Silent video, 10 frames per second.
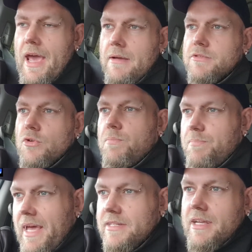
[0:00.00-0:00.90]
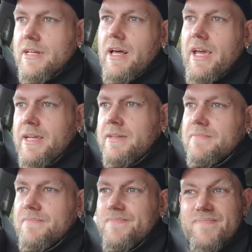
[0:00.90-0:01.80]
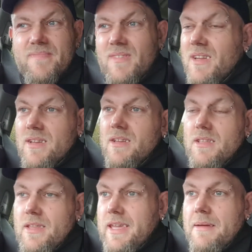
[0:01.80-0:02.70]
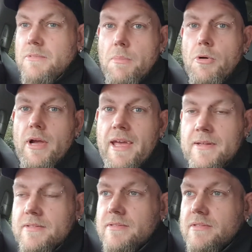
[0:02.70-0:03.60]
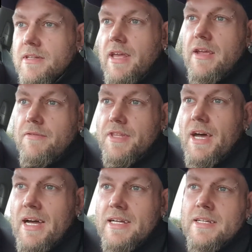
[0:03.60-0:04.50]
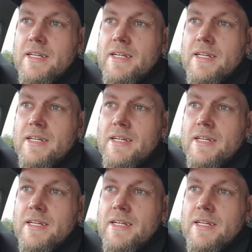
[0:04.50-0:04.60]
So basically, the game's a bogey today for that.